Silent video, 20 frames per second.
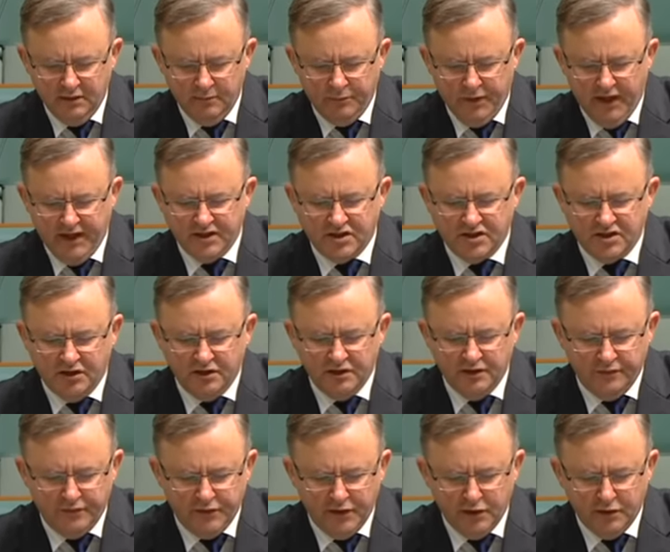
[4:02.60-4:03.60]
based on
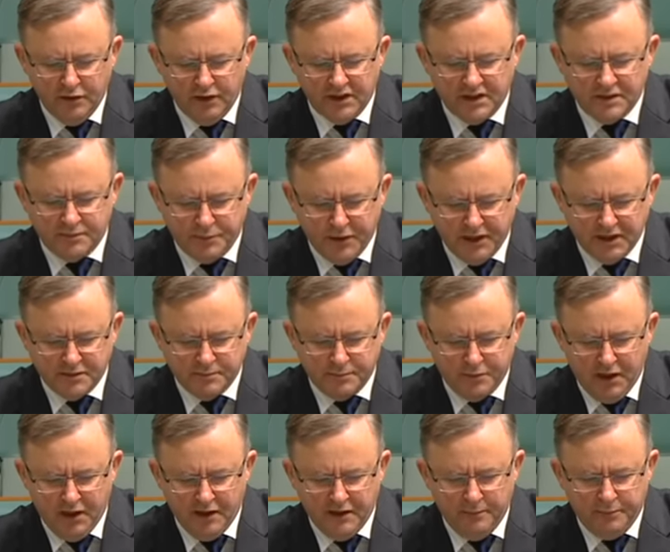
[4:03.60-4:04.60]
the view expressed
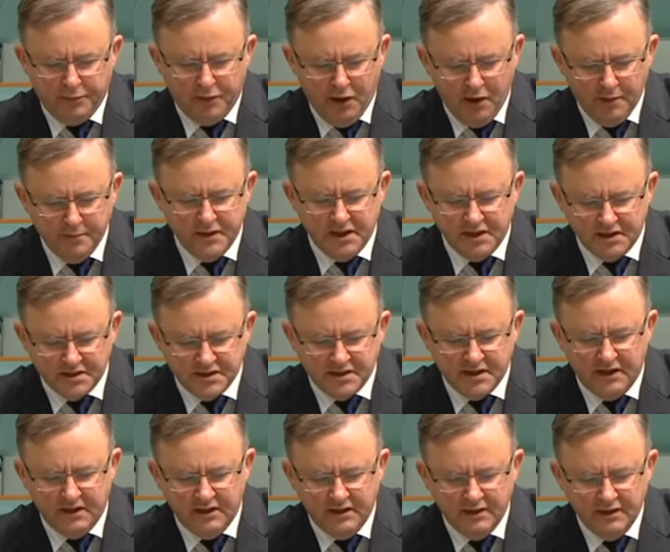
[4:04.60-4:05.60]
by the Prime
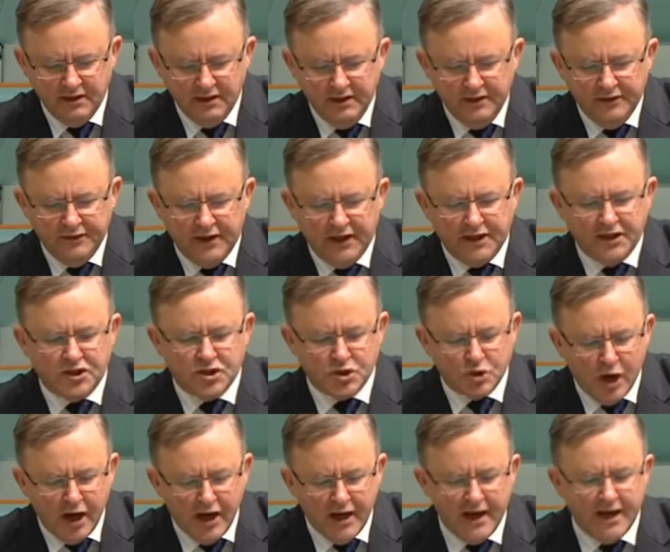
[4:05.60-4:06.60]
Minister that
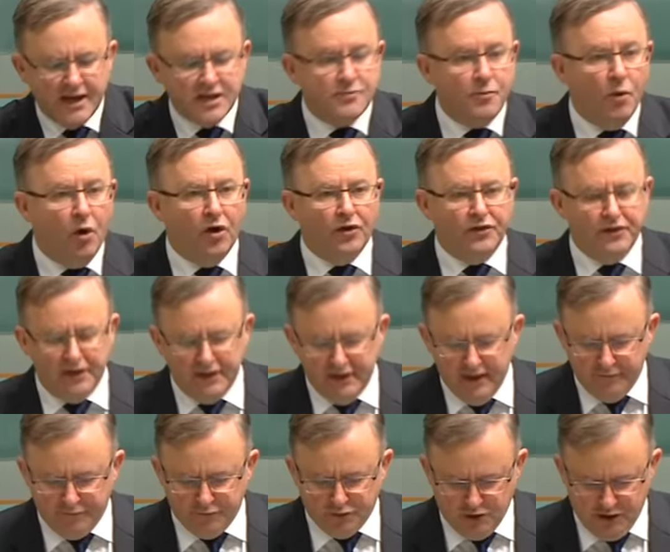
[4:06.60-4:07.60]
Australia has more than
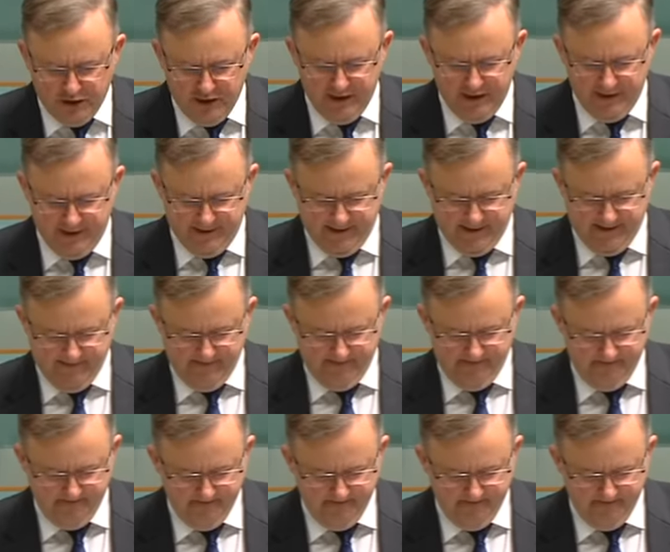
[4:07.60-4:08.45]
enough trees.